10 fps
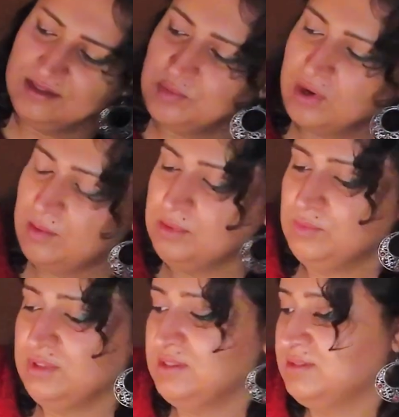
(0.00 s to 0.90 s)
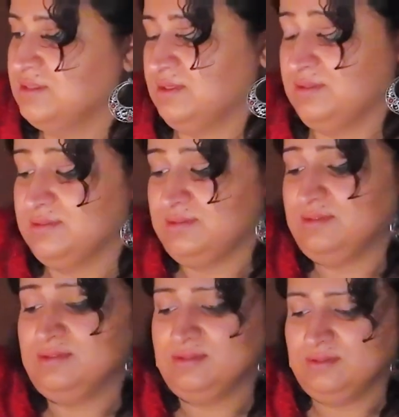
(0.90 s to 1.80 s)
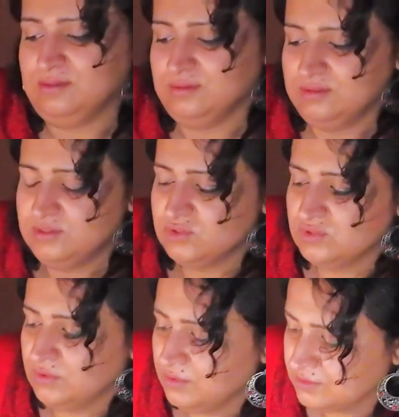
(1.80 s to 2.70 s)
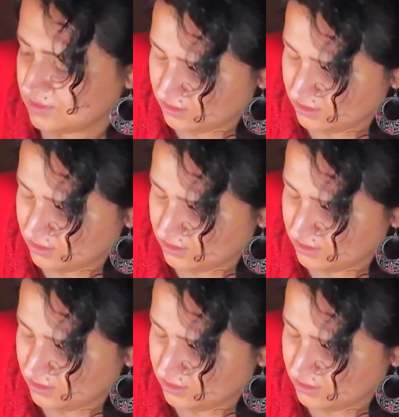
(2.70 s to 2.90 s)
the problem with these things. They're so...